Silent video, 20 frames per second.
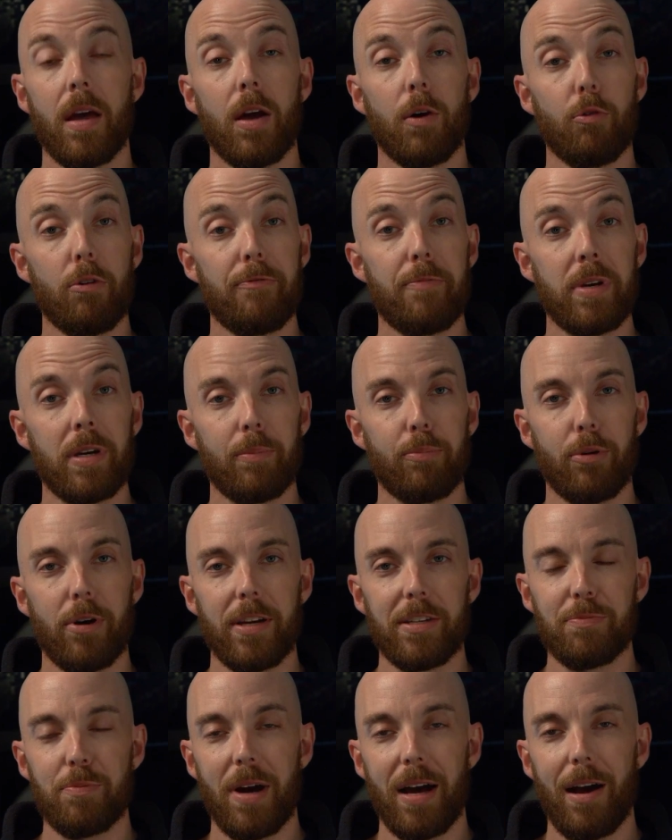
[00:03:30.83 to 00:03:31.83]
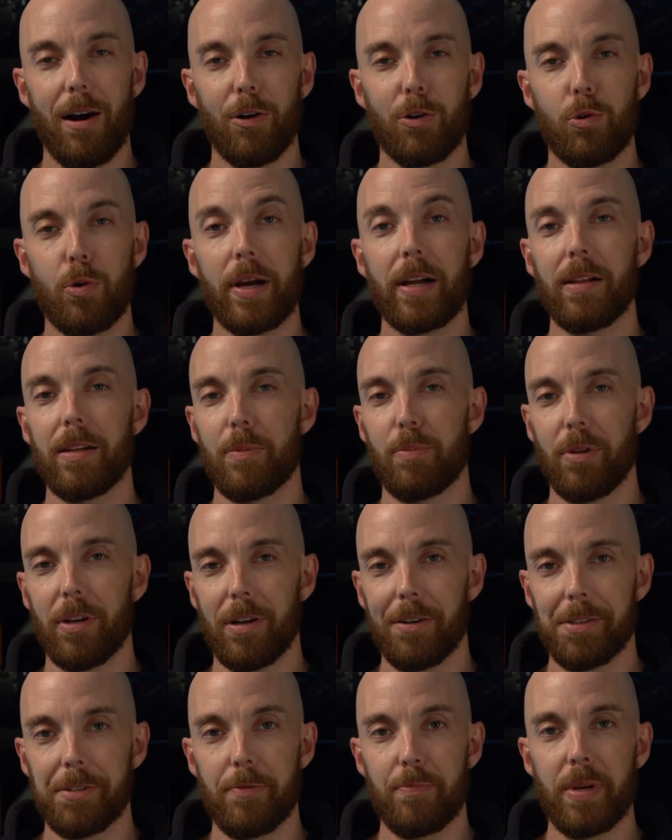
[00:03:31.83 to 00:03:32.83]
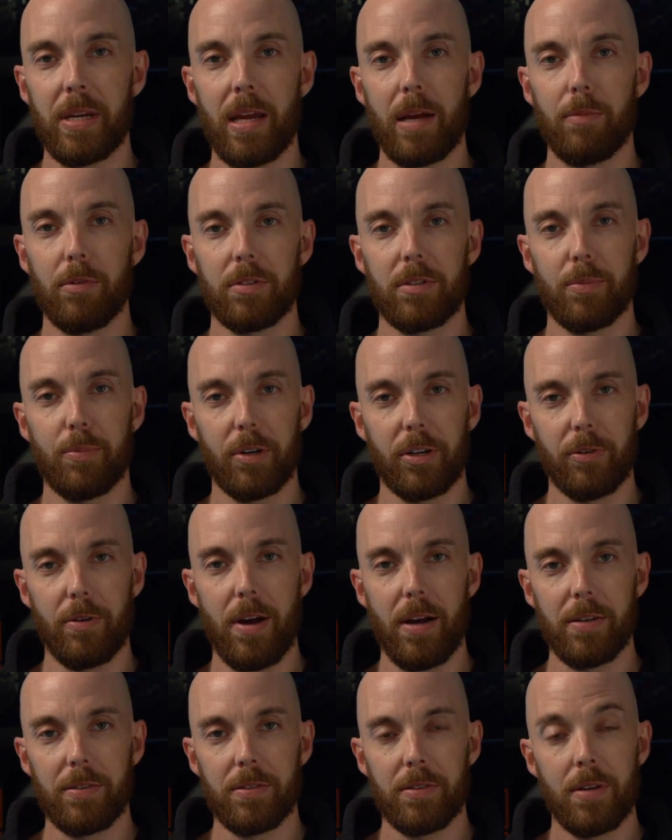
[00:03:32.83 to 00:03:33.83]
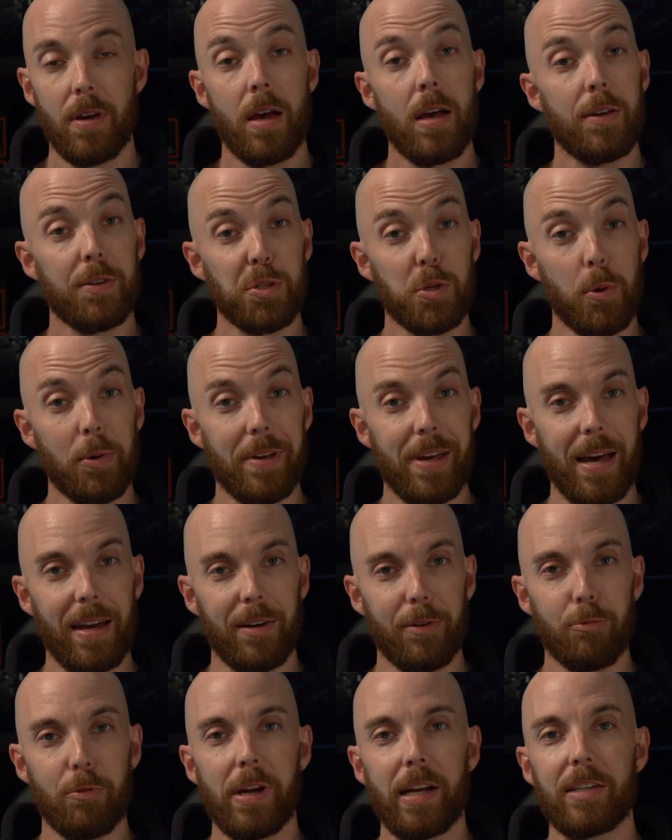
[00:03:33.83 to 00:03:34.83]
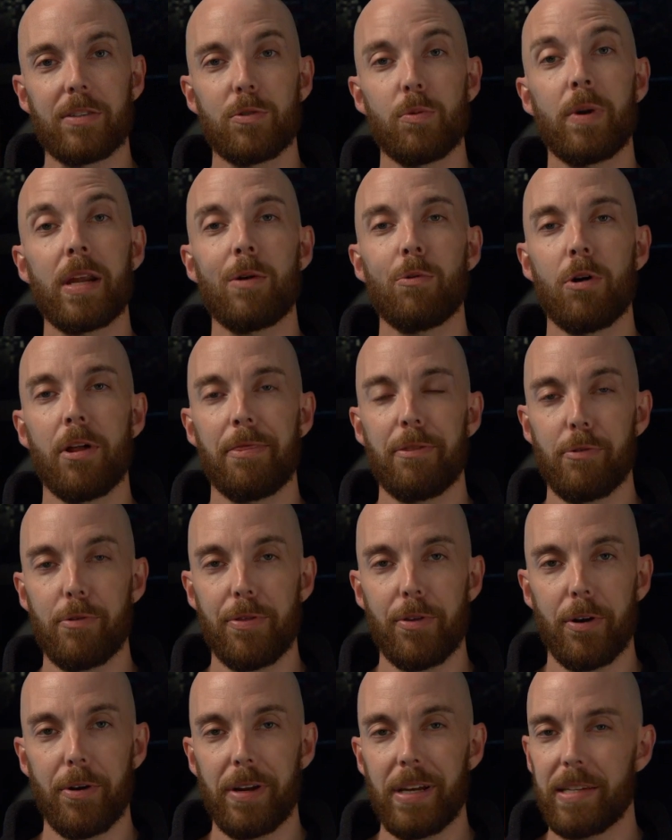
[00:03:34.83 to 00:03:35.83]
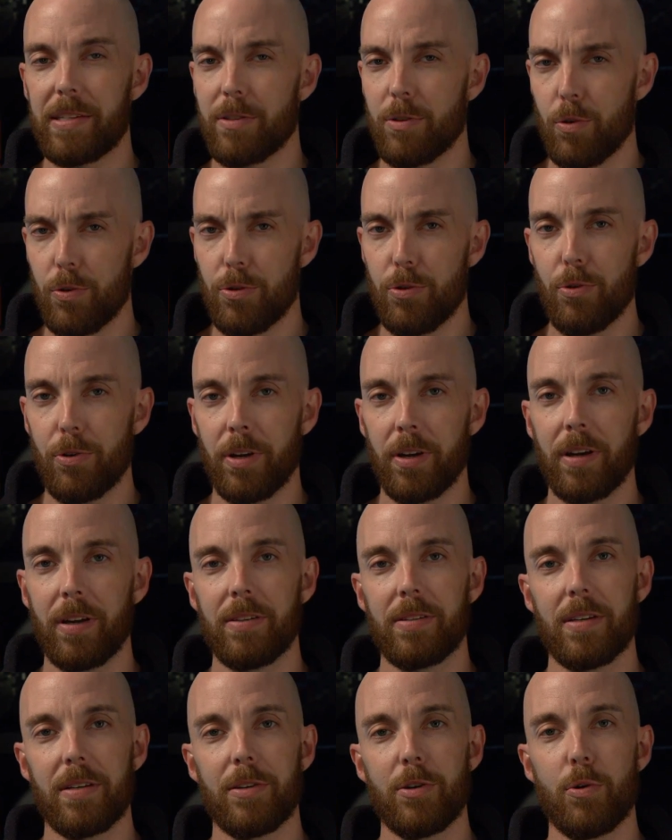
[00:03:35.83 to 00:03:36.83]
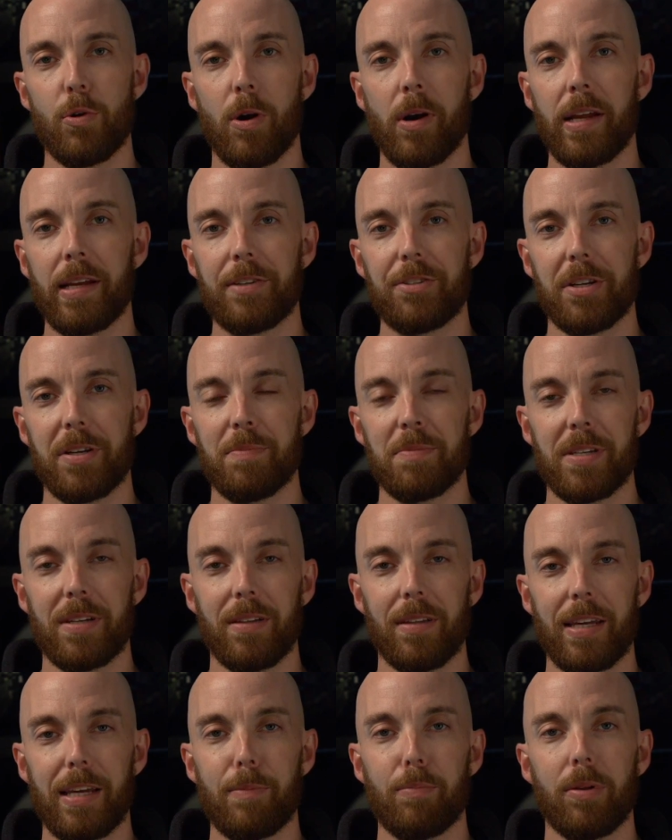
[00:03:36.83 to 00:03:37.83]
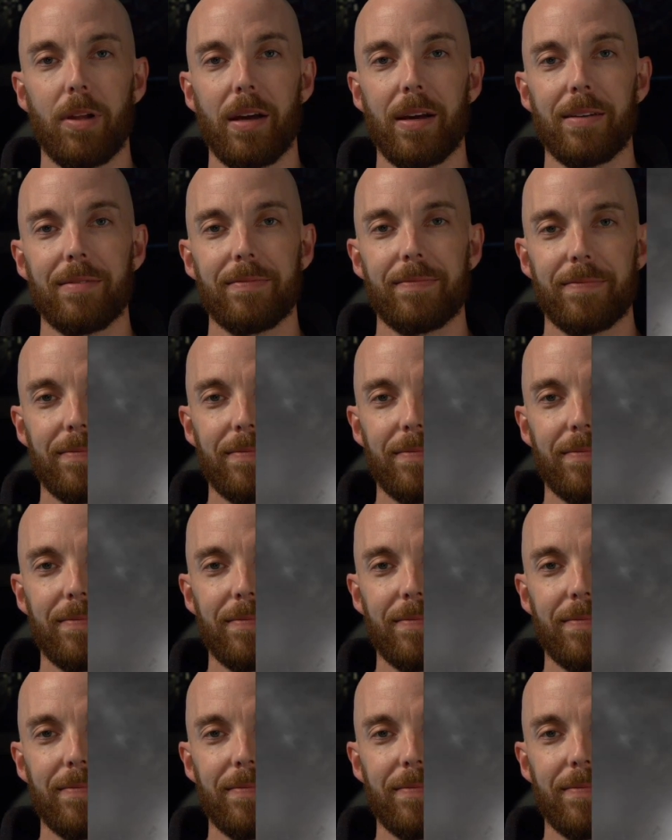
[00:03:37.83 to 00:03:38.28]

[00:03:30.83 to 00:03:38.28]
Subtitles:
We've been impressed by how quickly players have been able to progress, so we added ranks 21 through 30 so you can continue earning gems in league play.